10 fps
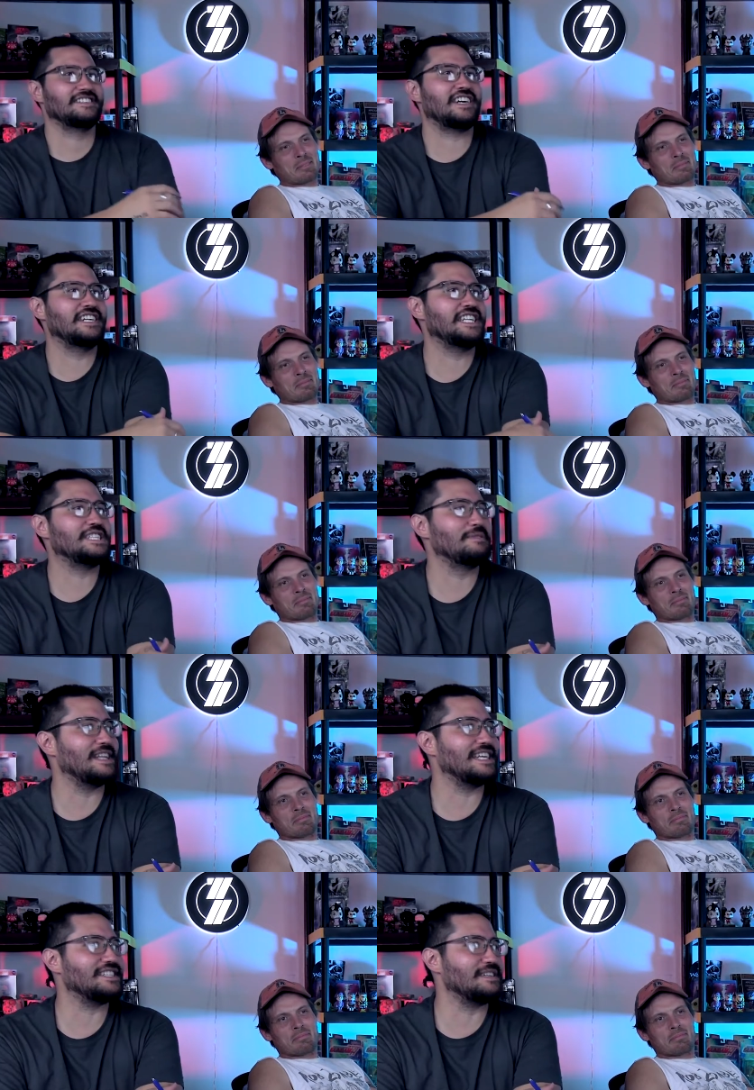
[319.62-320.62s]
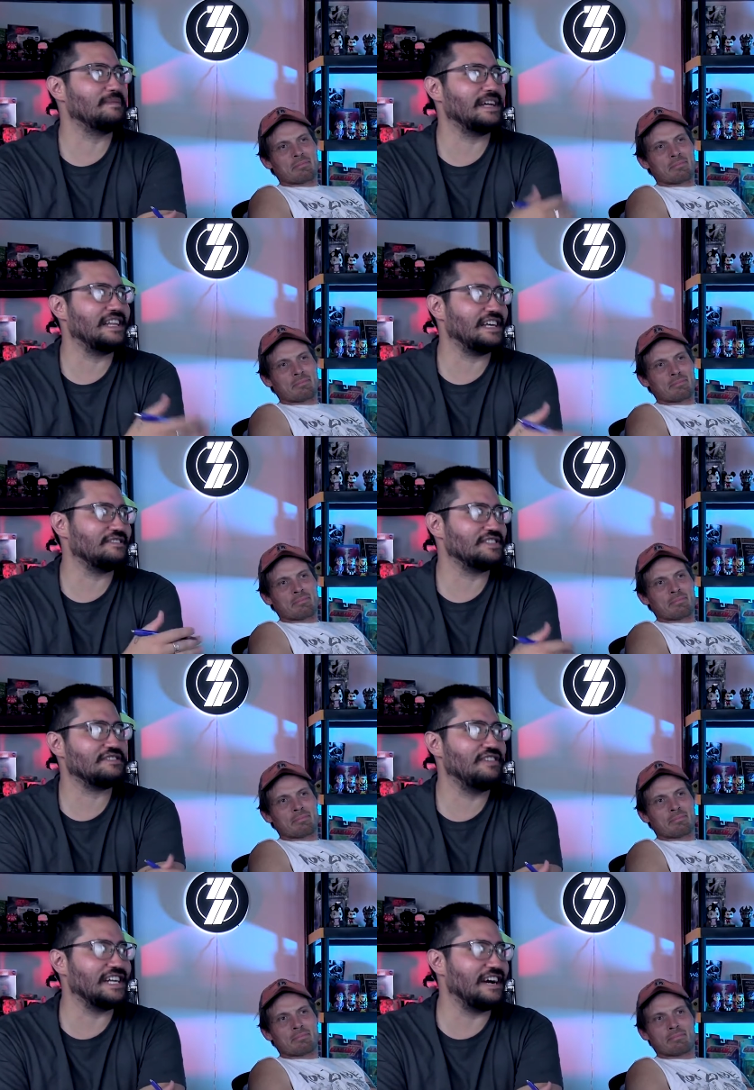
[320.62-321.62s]
Speaker 1: trying to teach him a lesson, but I think it was
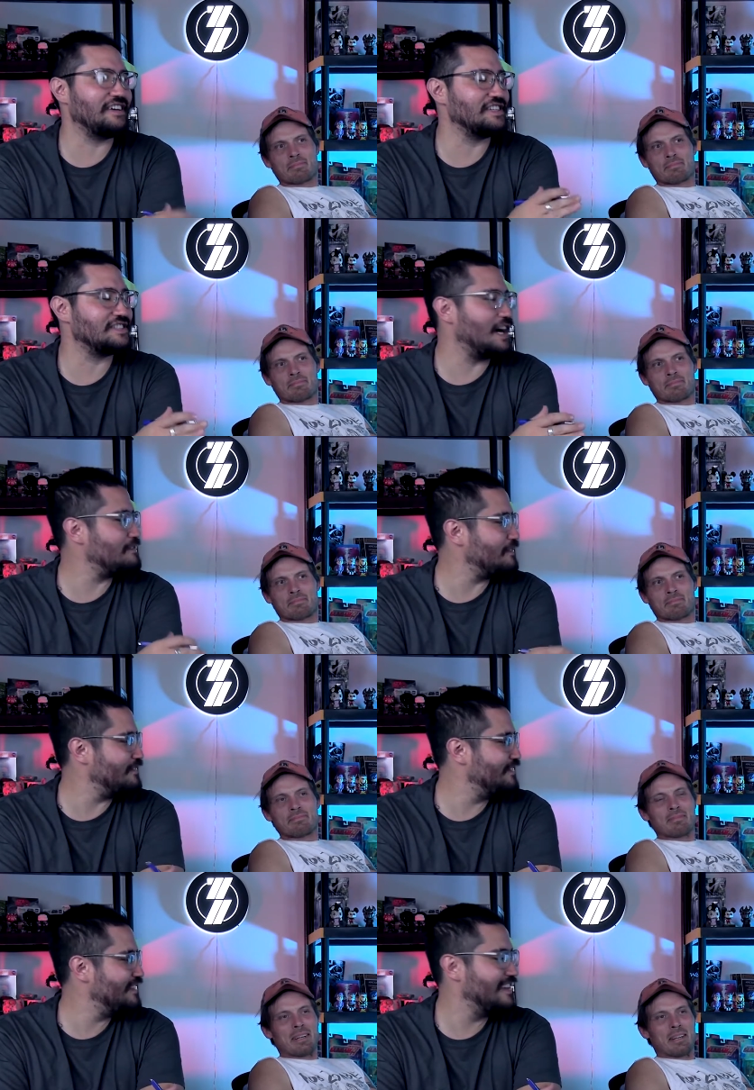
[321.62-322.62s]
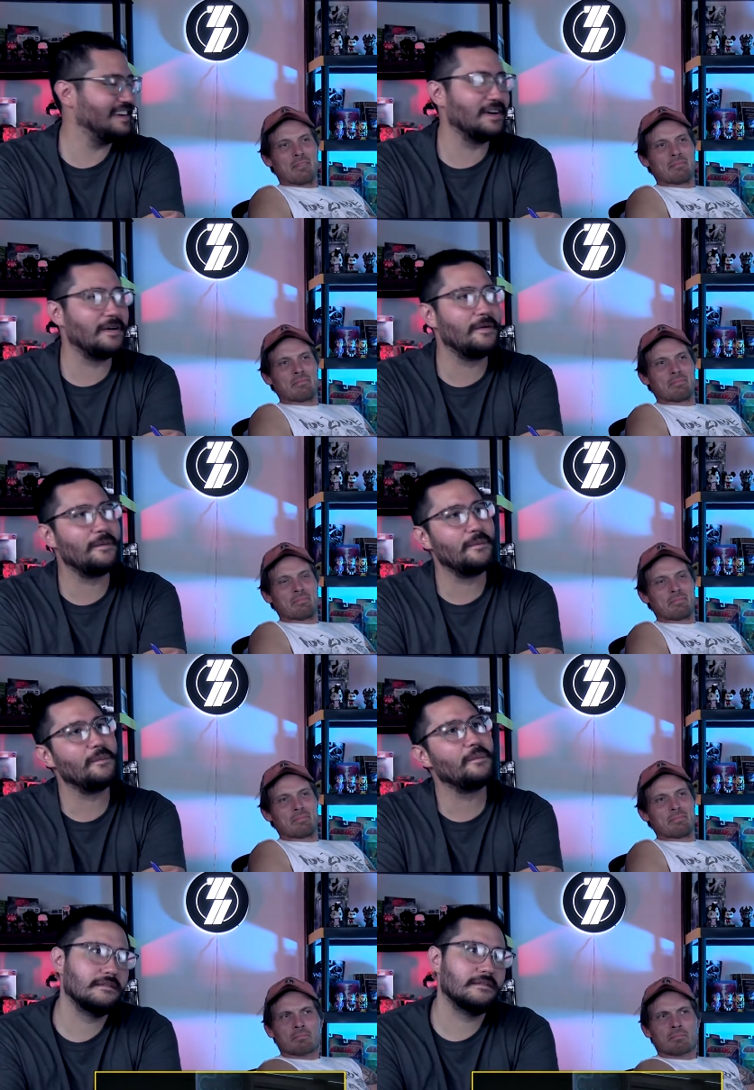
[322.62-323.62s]
just funny how he didn't stop him. Yeah.
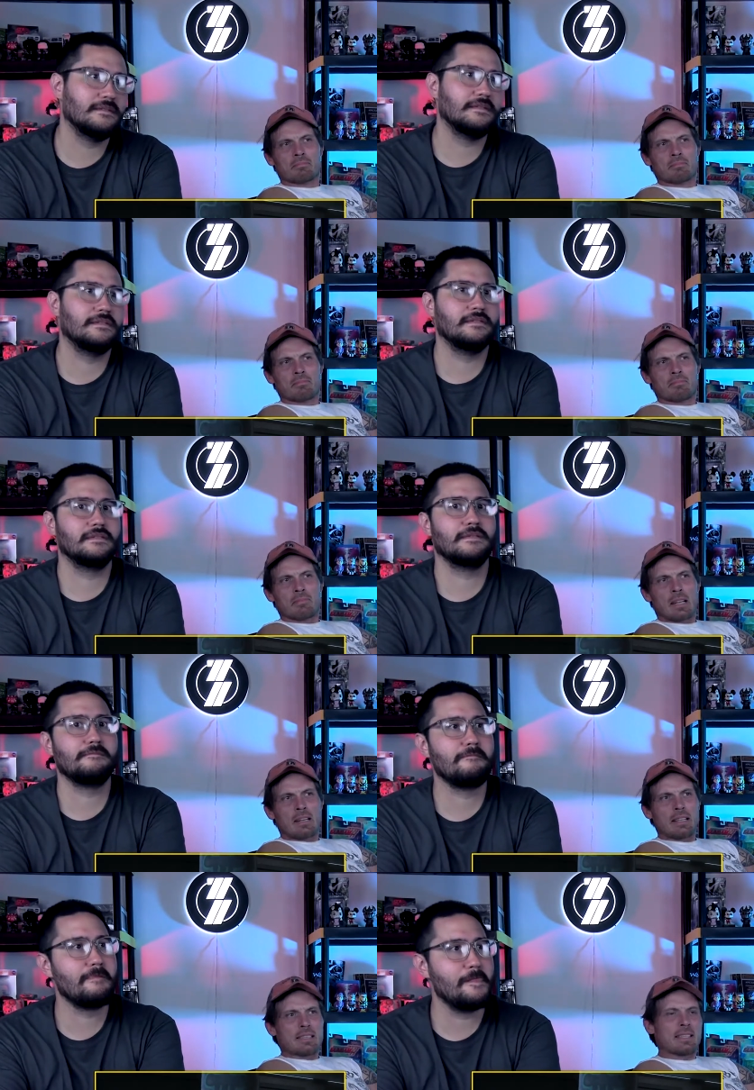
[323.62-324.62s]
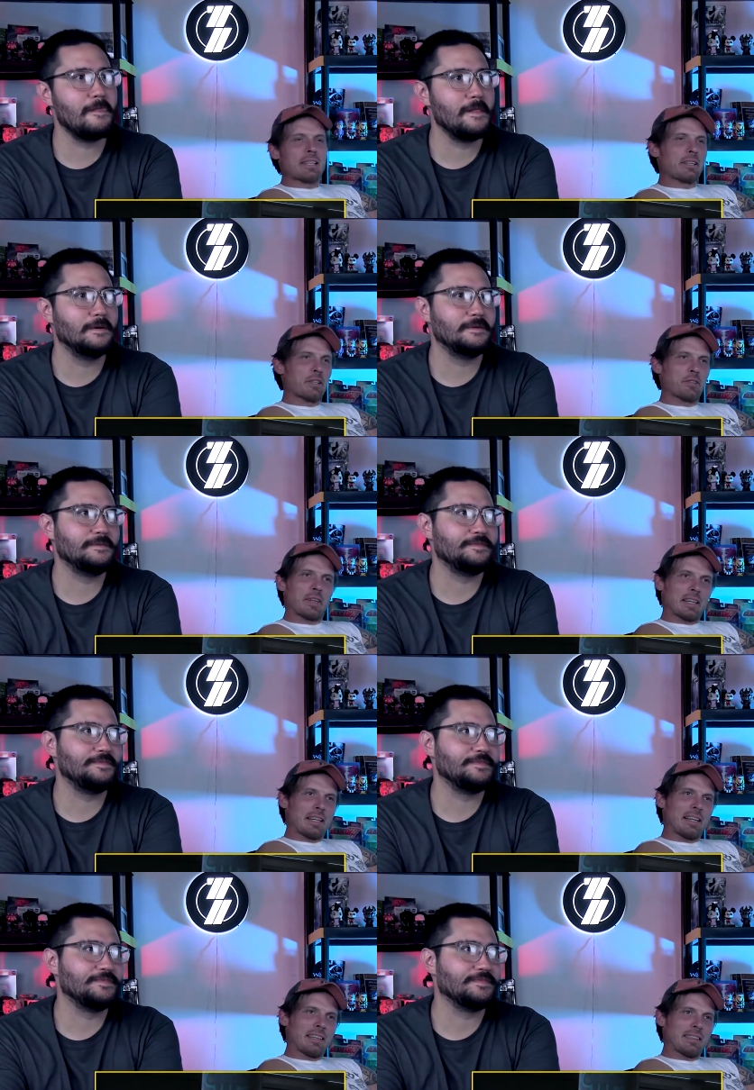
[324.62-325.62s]
Go To the Senate and renounce the
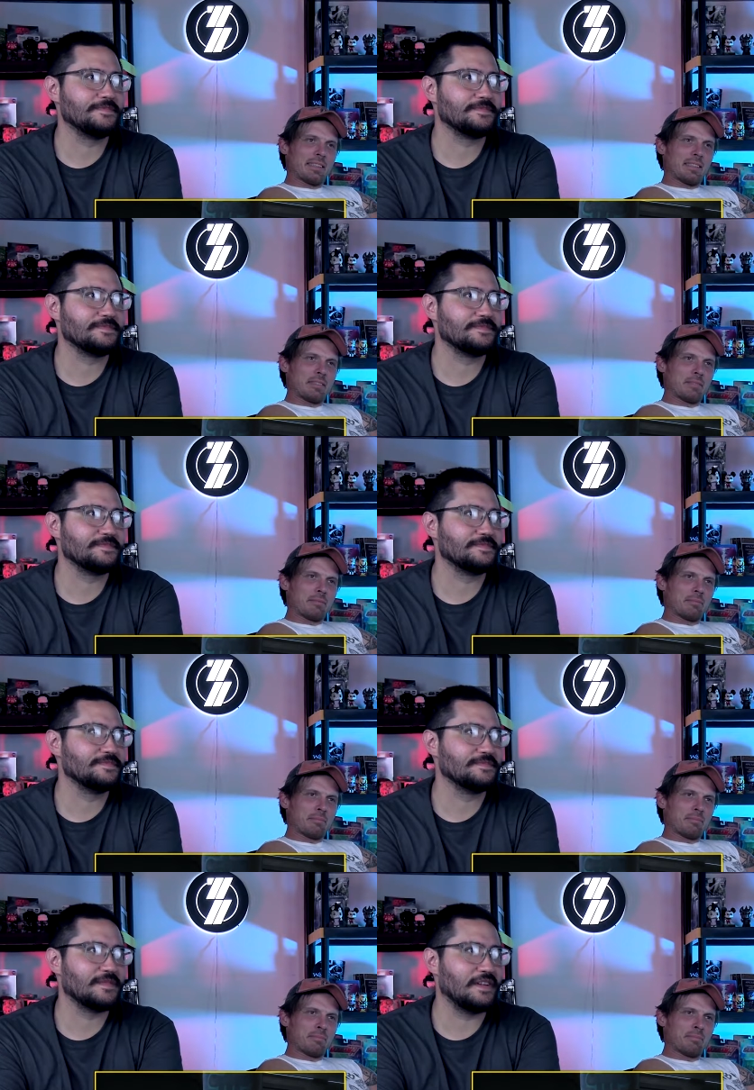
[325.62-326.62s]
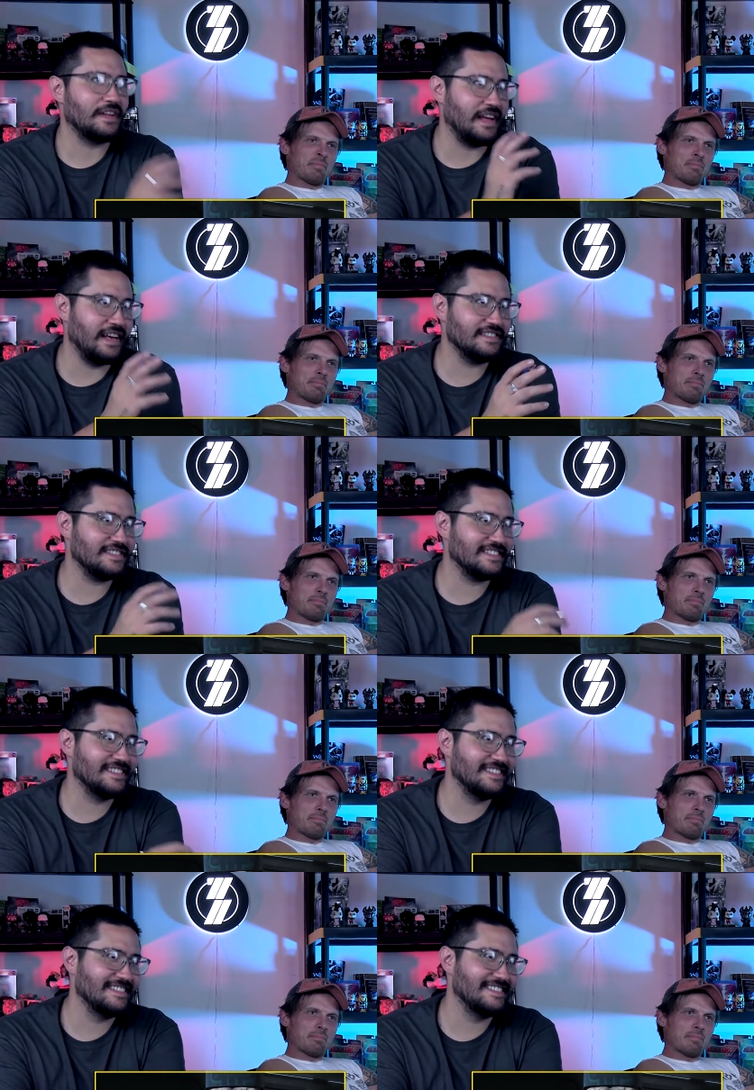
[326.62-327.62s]
Republic. Then we could His?
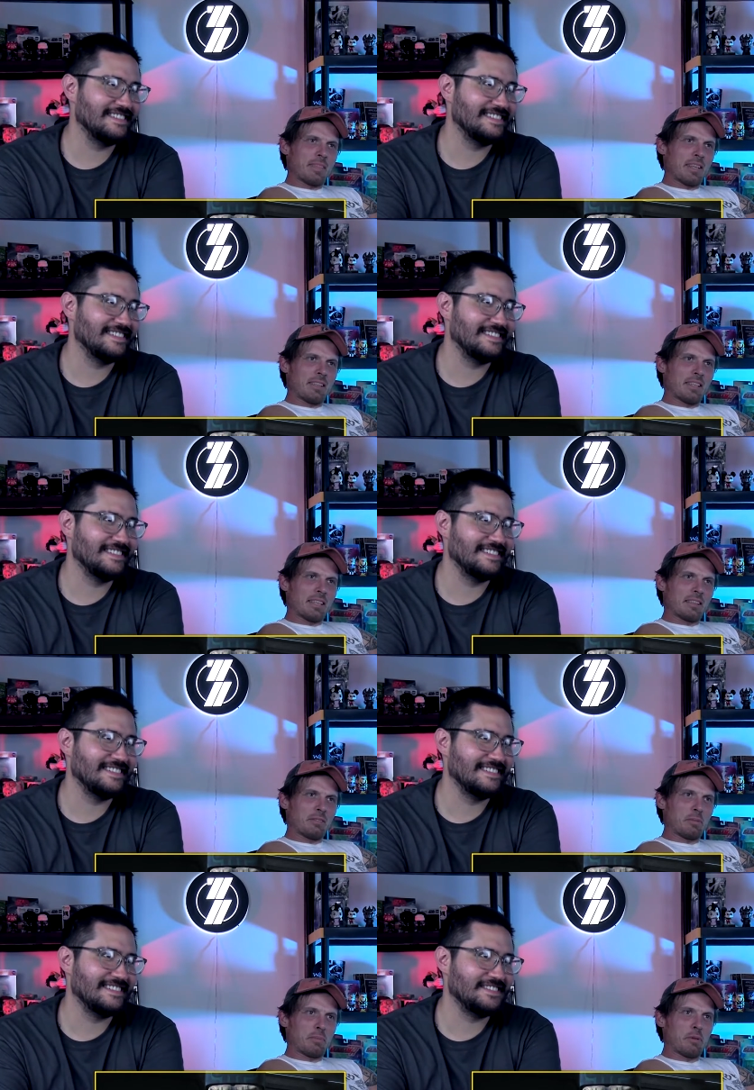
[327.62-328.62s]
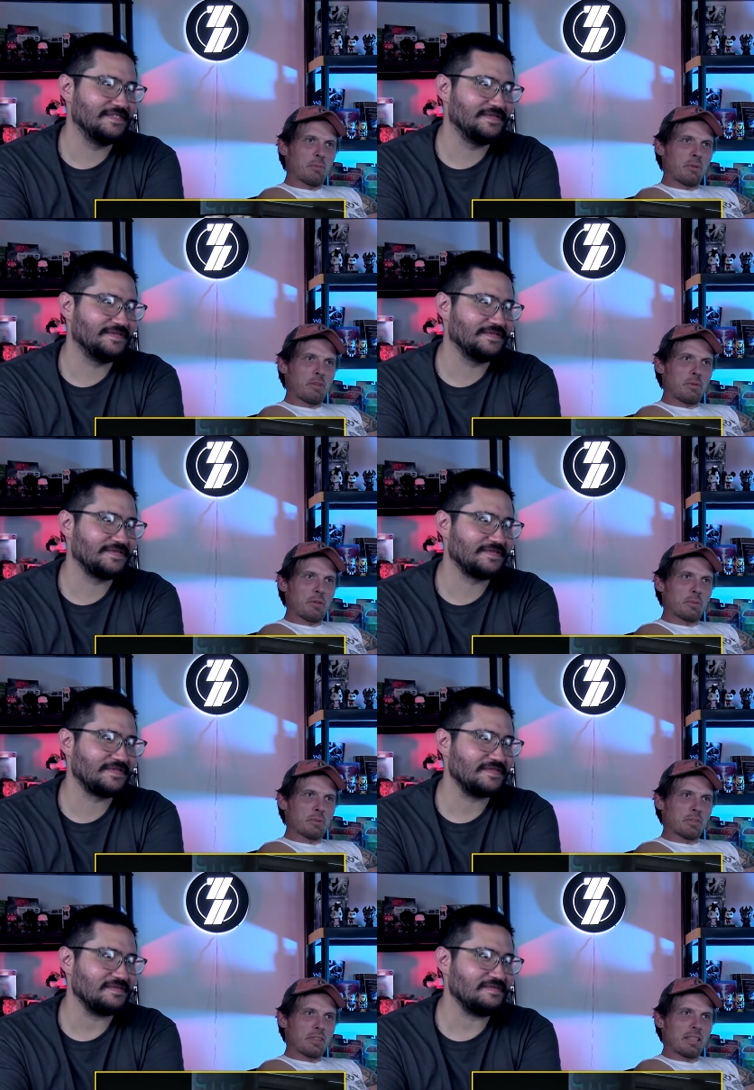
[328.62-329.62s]
discuss how quickly yeah, we can resume Where are the
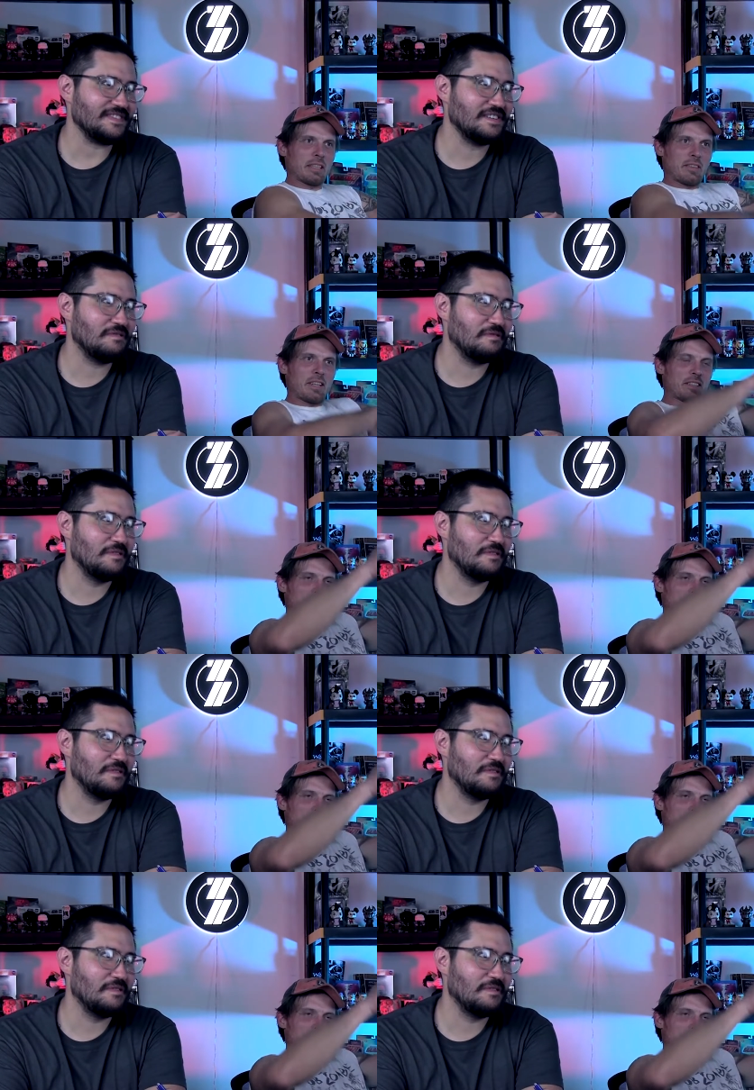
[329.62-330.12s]
Speaker 2: people? Like the things